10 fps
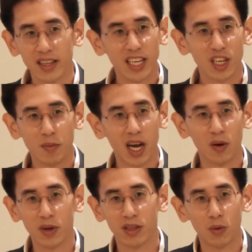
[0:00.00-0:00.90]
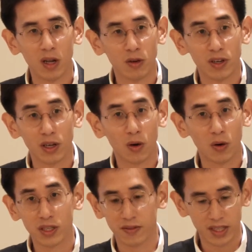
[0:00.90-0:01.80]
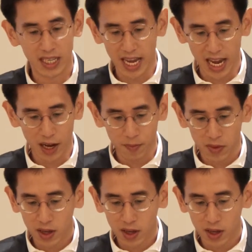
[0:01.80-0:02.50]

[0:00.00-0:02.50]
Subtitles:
think about with you all over the course of today.